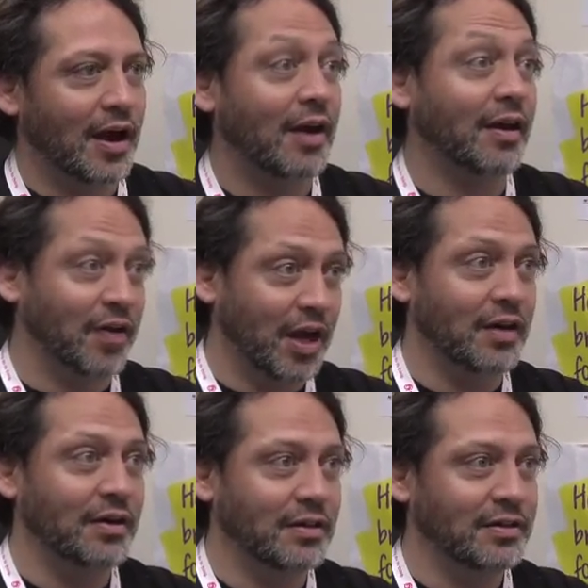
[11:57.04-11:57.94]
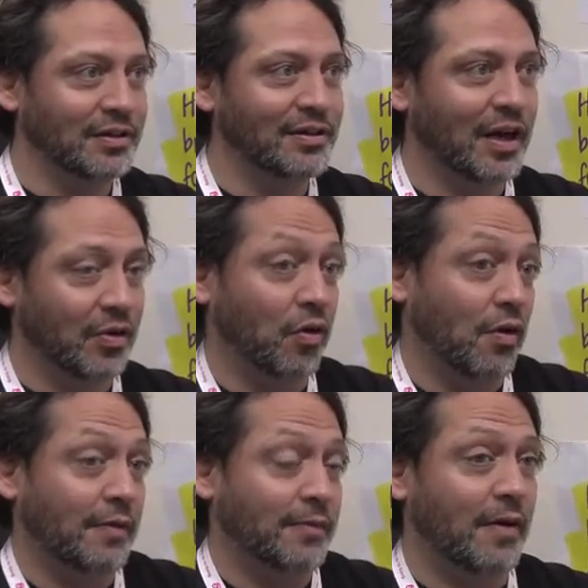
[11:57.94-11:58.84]
are greater,
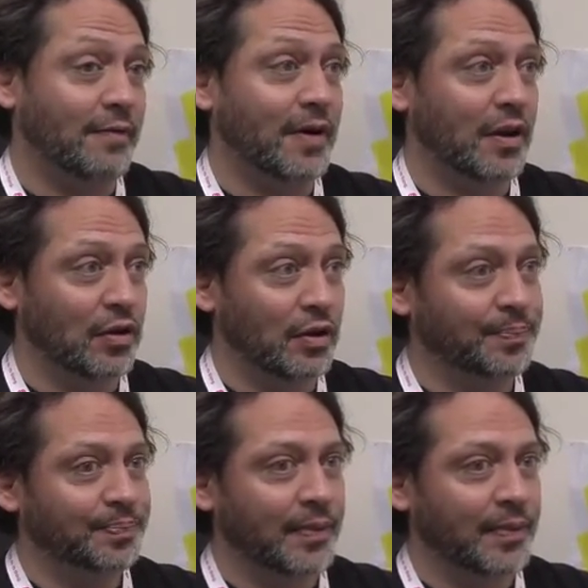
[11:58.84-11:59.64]
or are very good.